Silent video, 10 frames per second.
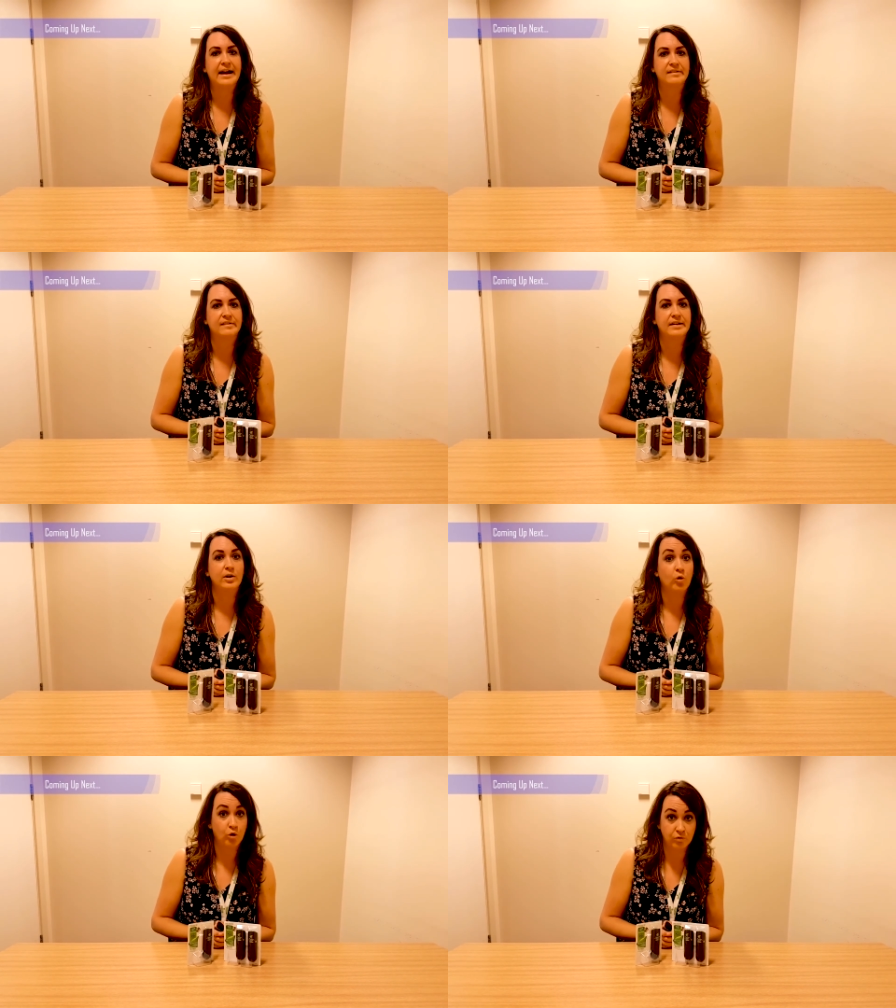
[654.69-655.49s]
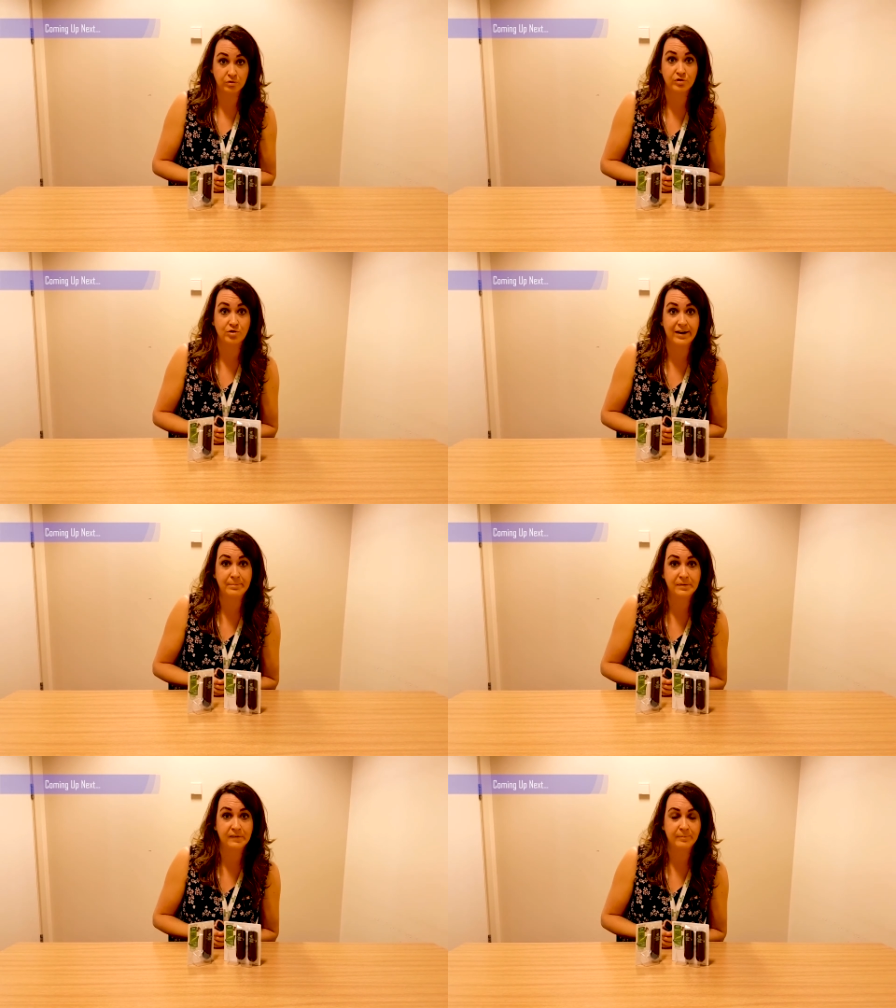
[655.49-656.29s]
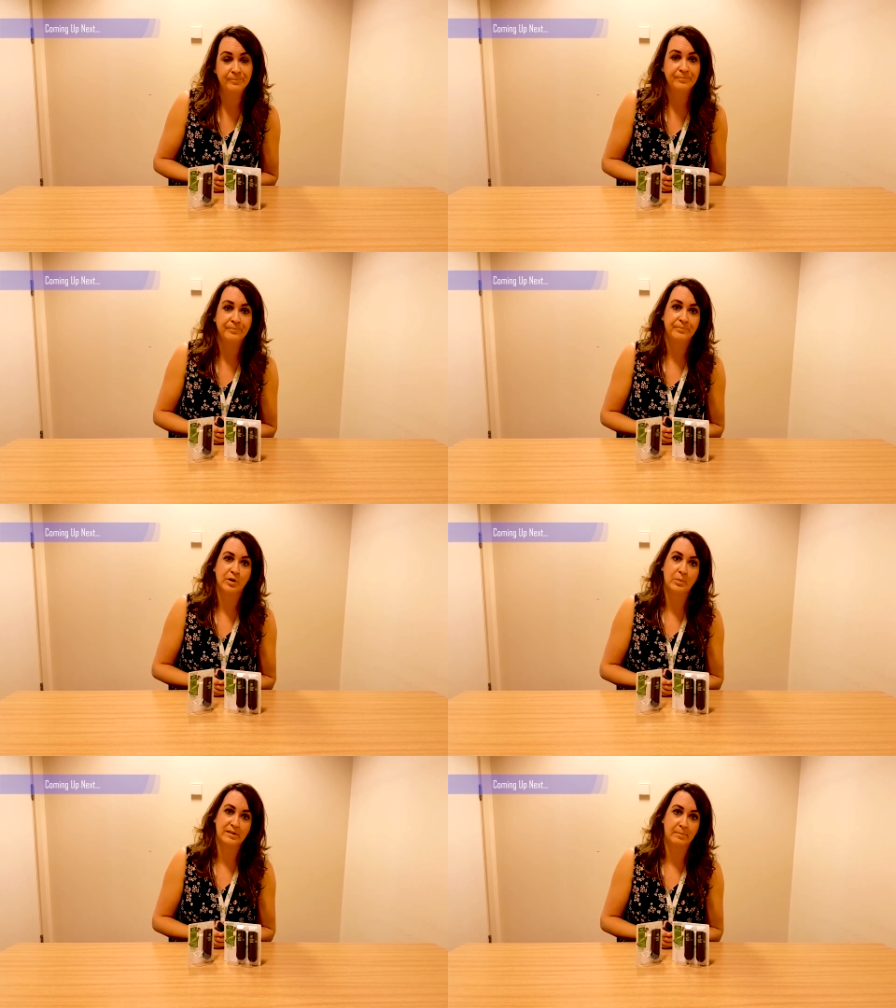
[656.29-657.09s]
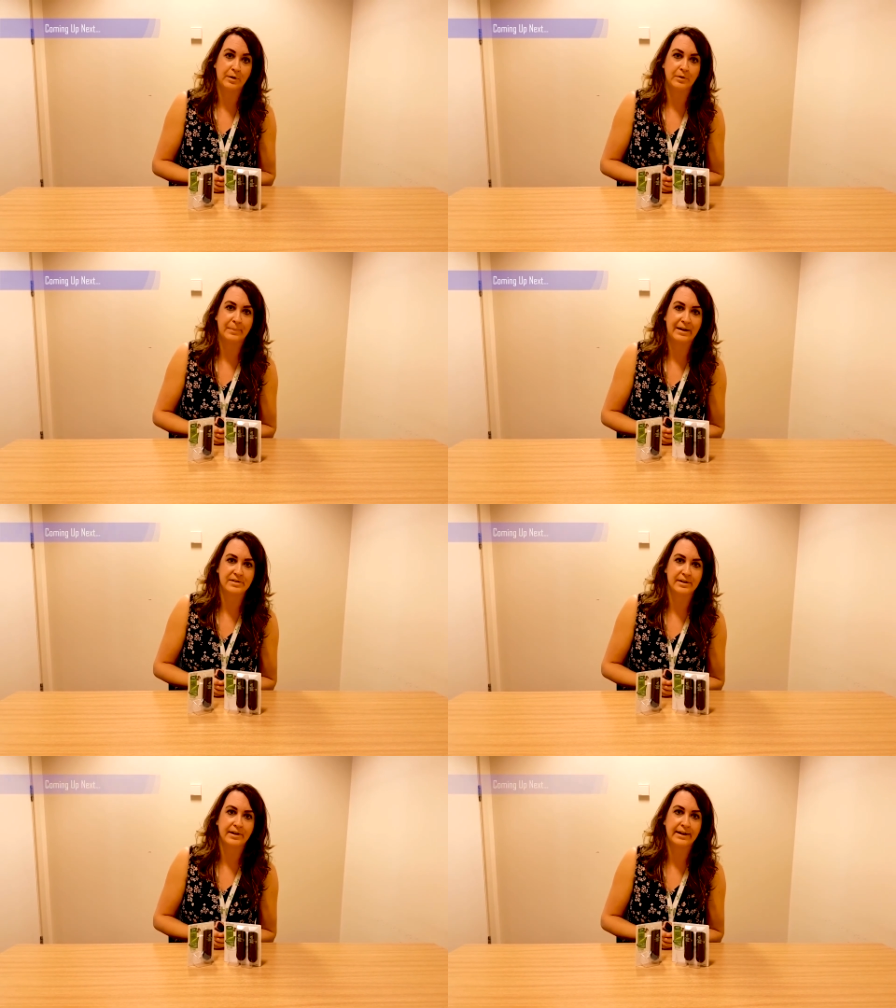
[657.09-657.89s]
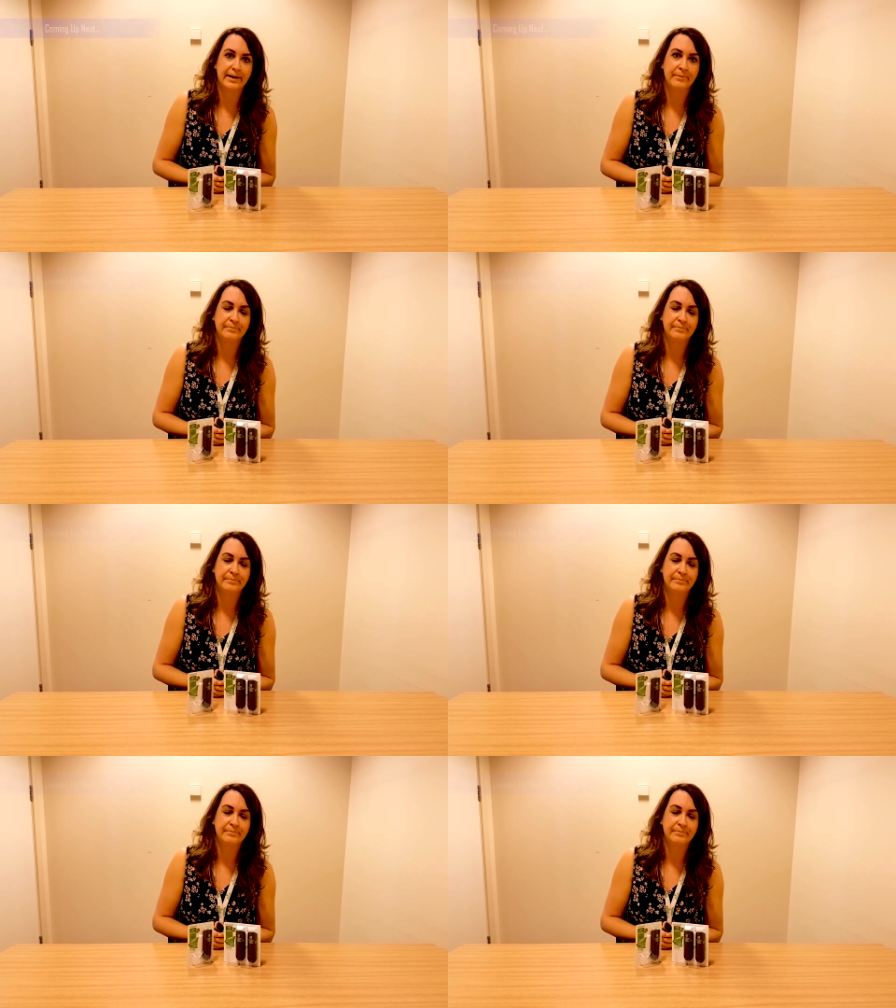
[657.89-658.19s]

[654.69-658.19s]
as the oral strips that we spoke about earlier.